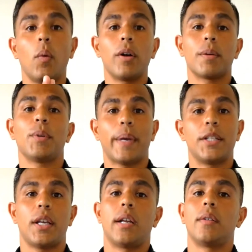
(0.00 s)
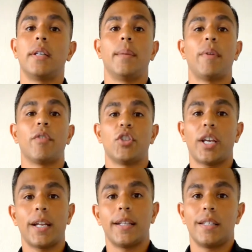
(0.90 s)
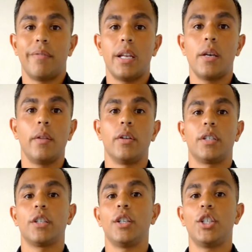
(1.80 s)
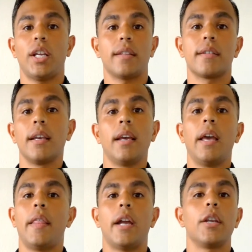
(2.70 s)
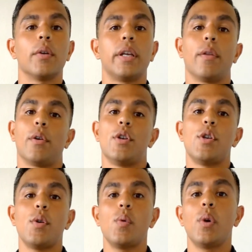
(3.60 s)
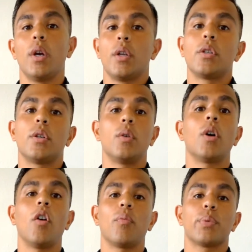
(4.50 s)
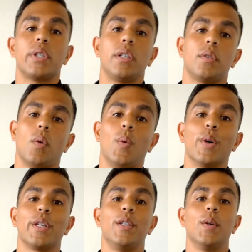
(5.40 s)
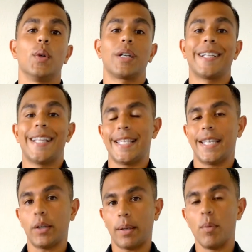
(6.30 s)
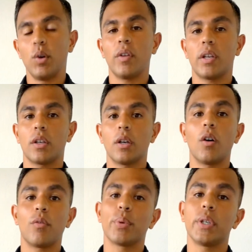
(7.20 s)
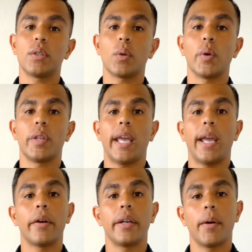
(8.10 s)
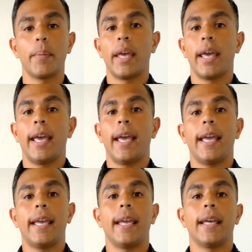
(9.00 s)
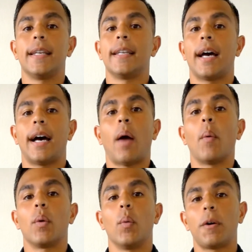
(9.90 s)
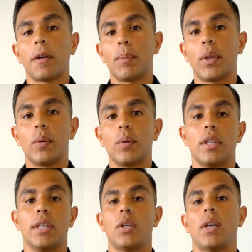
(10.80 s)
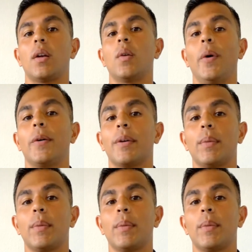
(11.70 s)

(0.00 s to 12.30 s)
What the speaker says: welcome to my channel. If you're checking out this video, there's a good chance that you're either new to Gulf Breeze or you're considering moving to Gulf Breeze or the area. And I want to welcome you to the channel,